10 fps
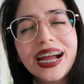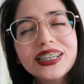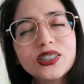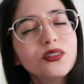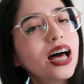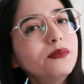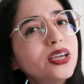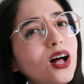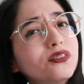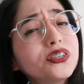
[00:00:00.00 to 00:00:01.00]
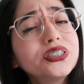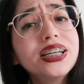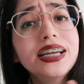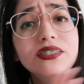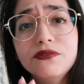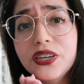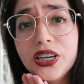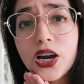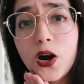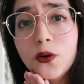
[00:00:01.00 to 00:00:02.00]
guys, so that'll be all for today's
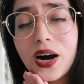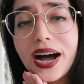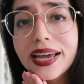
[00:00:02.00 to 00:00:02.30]
video.